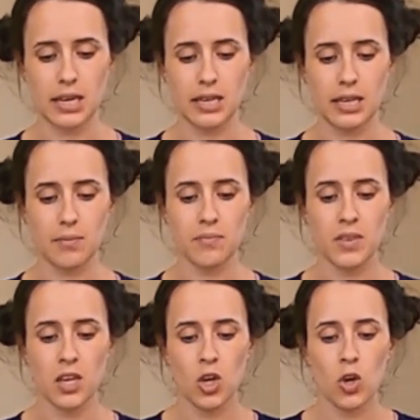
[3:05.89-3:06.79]

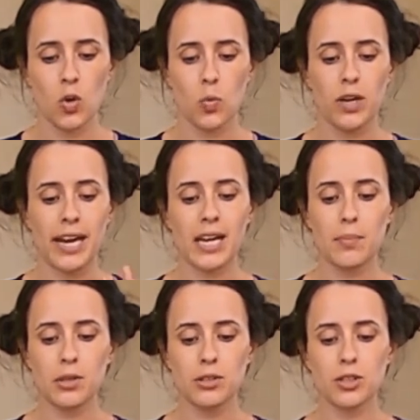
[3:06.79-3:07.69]
And we're
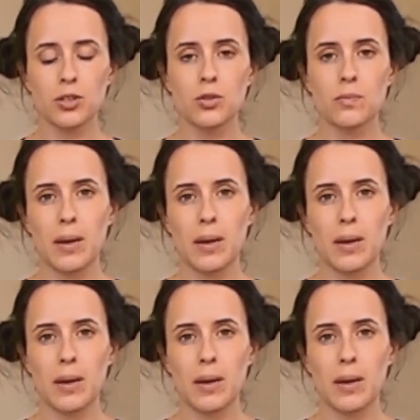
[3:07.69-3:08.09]
able to